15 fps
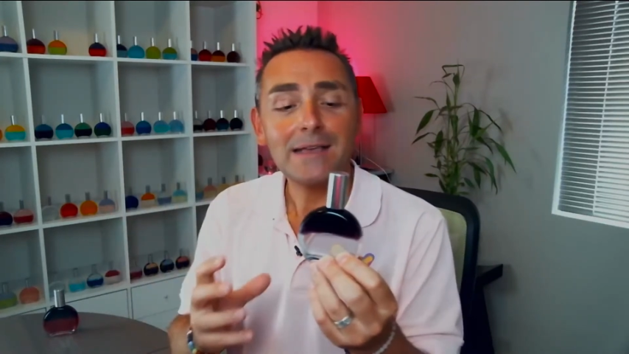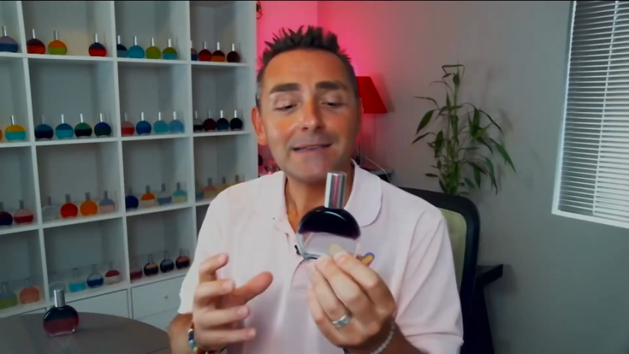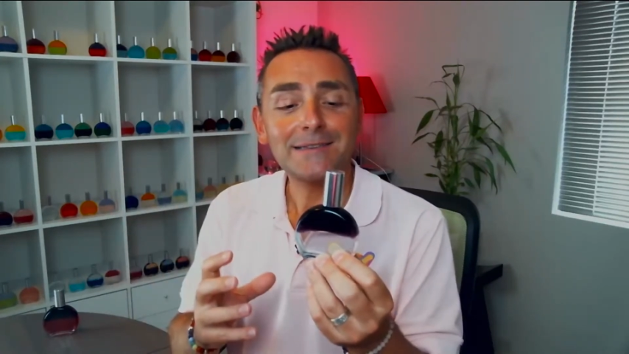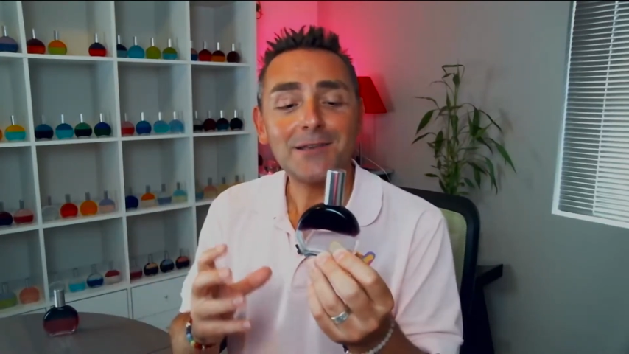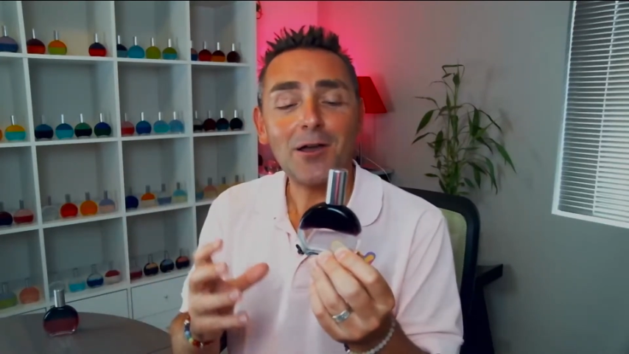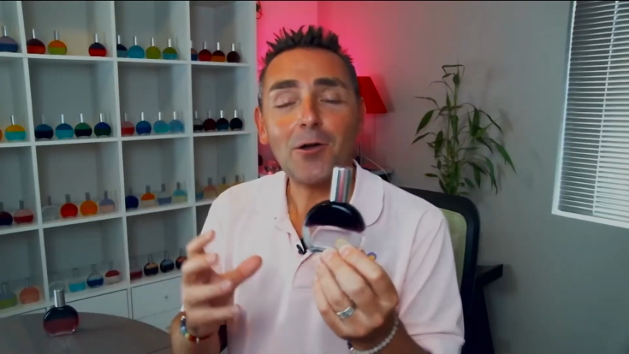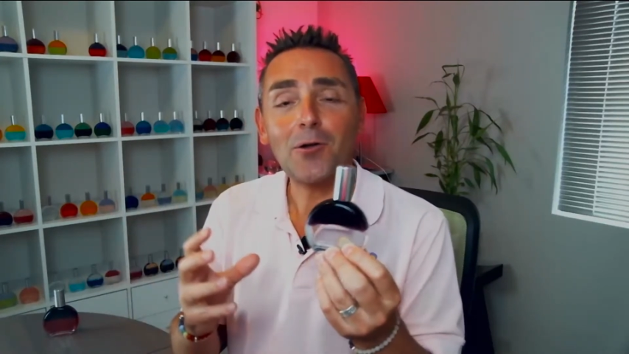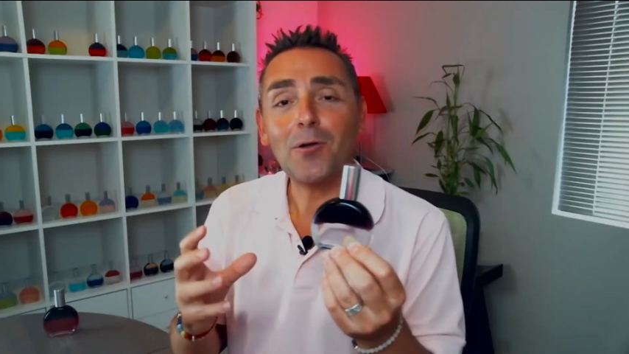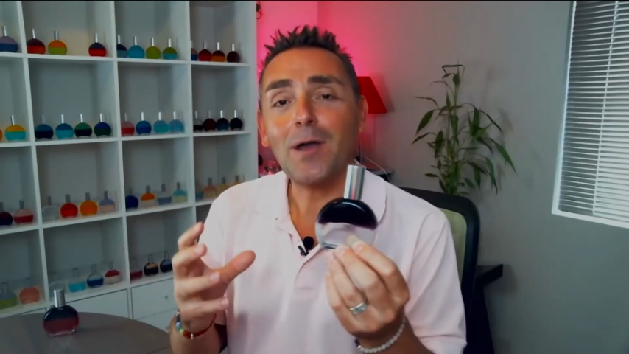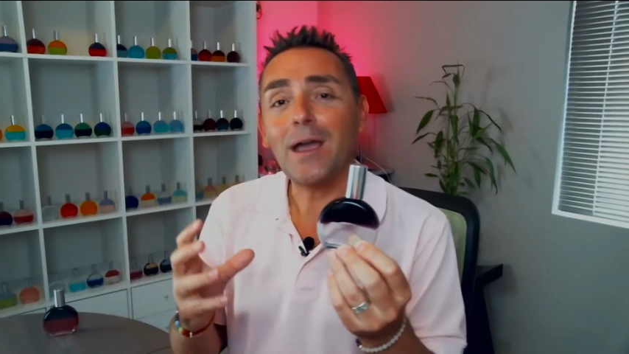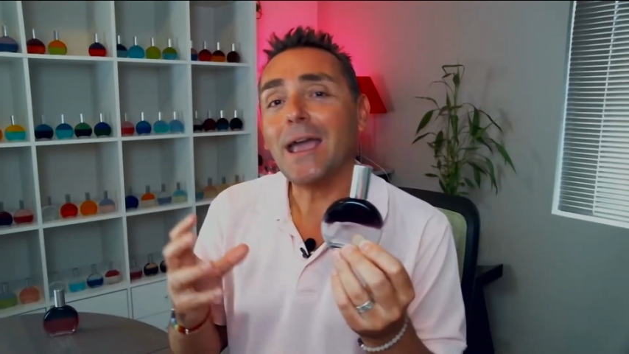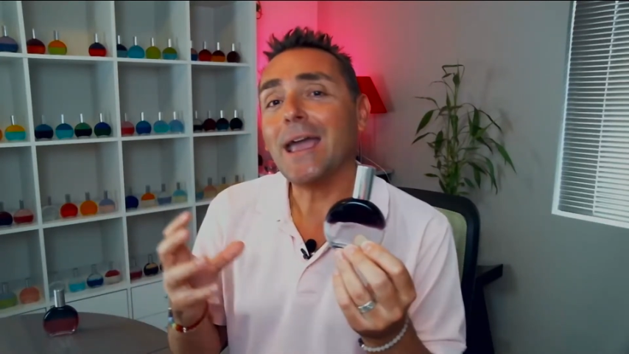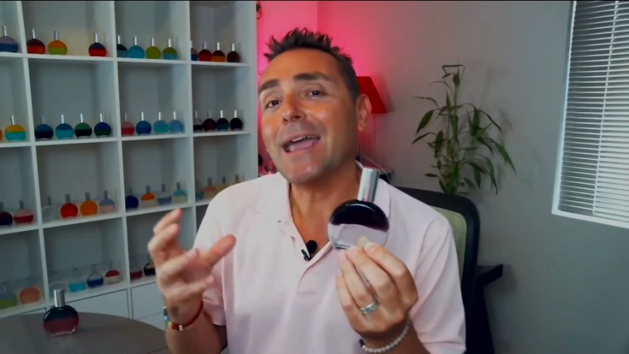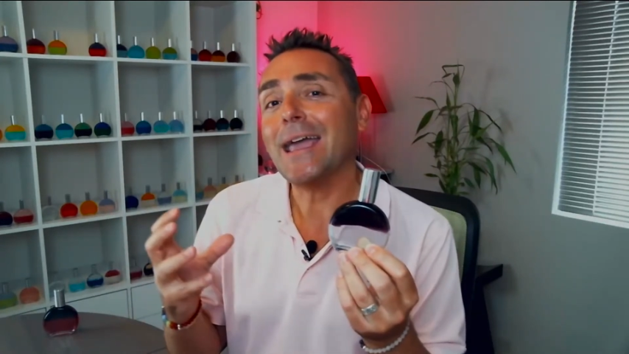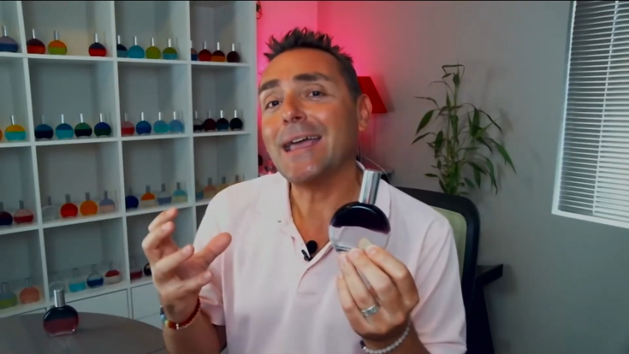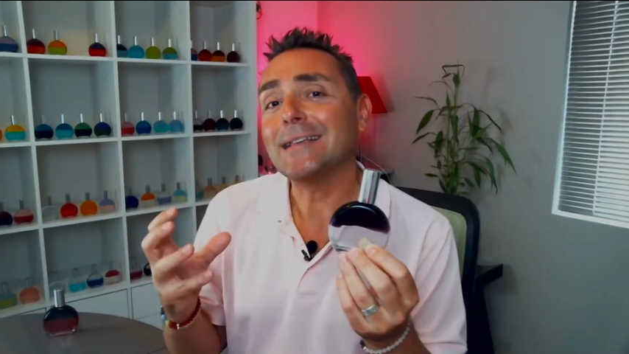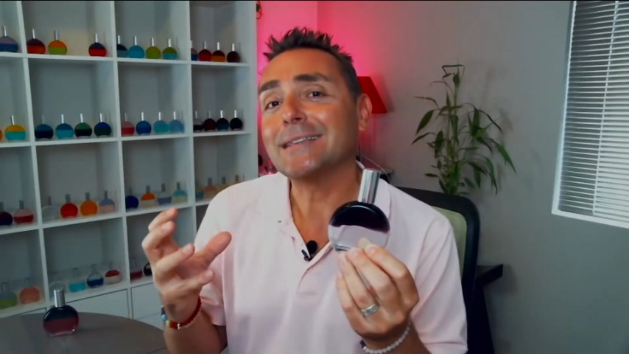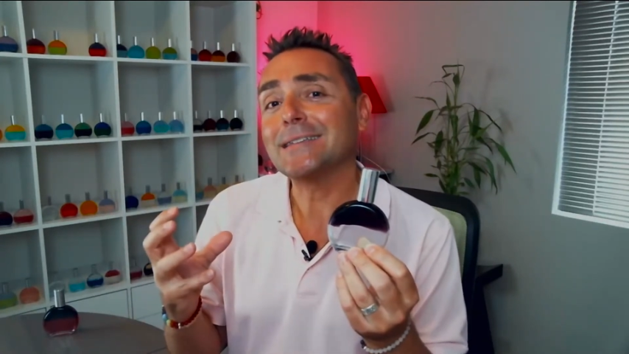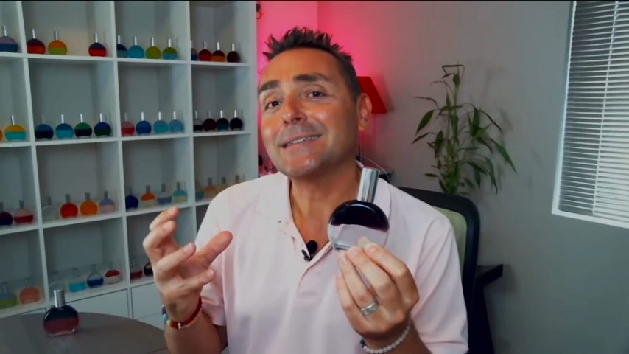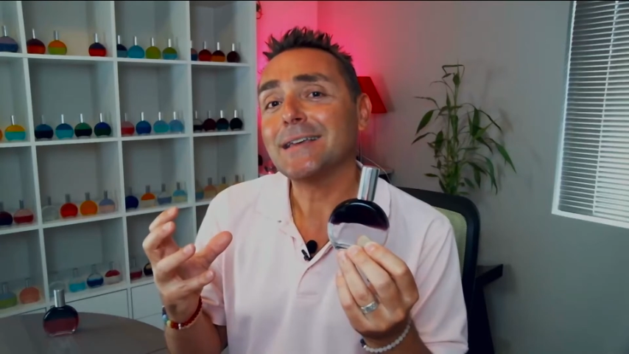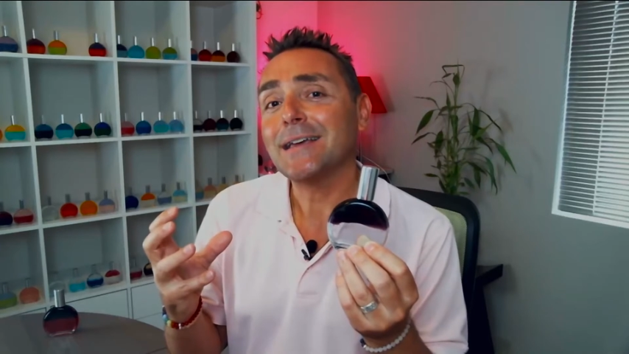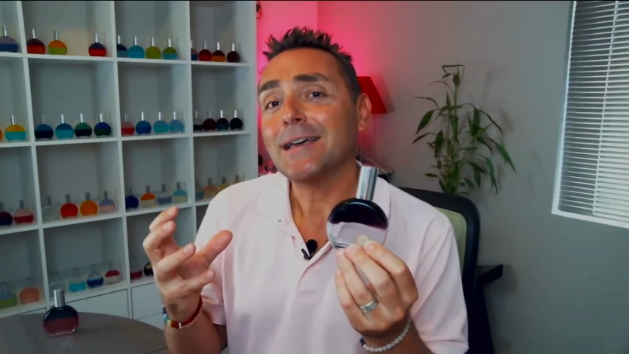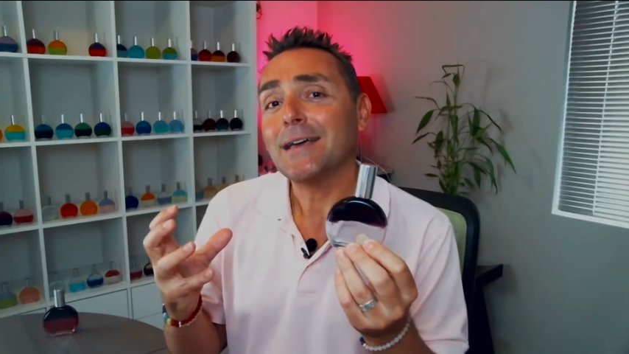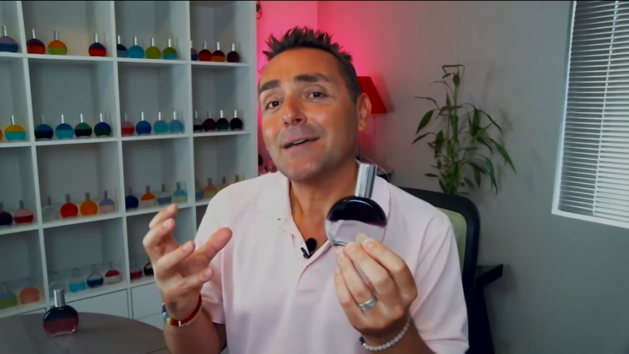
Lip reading: So it